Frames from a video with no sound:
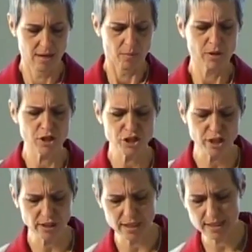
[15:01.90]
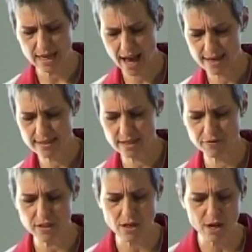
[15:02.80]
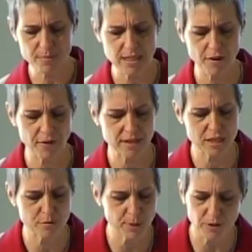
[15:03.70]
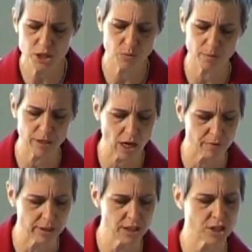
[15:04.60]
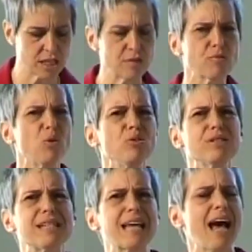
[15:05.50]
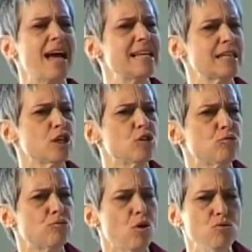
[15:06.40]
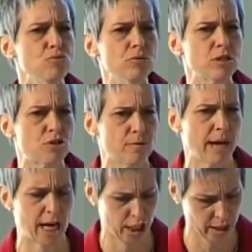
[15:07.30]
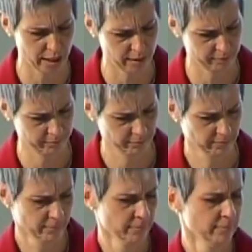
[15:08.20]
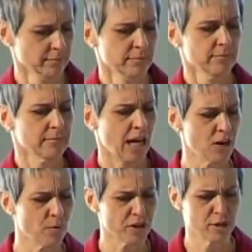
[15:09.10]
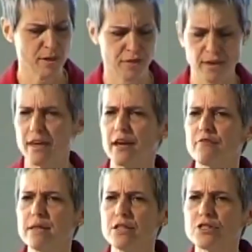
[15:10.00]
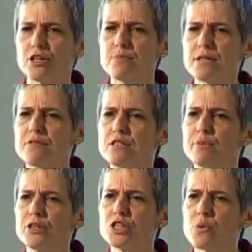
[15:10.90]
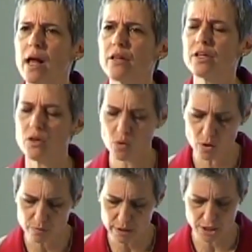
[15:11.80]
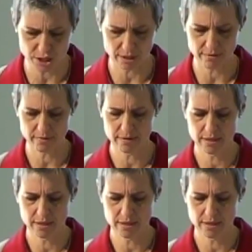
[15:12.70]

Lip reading: When the journalist asked if he saw himself as spiritual but not religious, he rolled his eyes and groaned dramatically. "I don't want you to be thinking of me in terms of spirituality or religion."